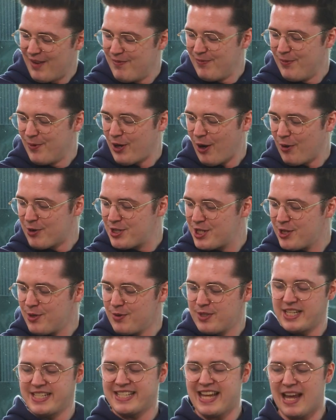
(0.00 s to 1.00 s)
We'll go
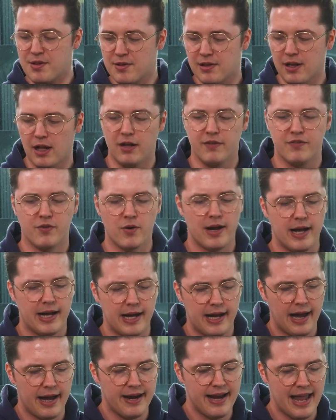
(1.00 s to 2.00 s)
to Tesla for
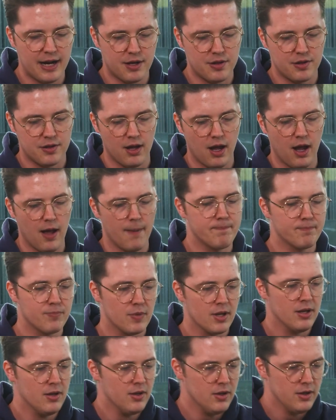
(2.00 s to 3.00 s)
our next
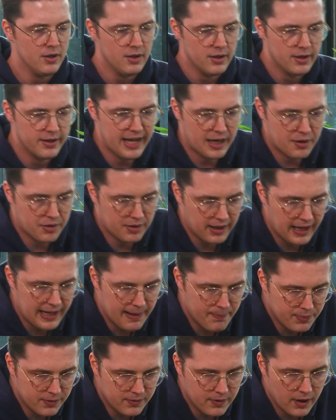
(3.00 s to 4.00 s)

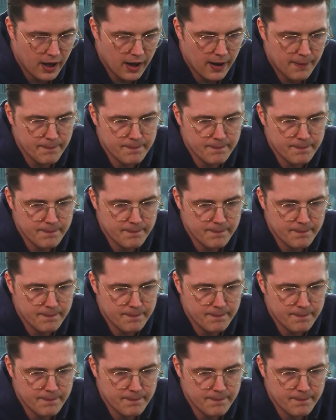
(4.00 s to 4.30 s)
clip.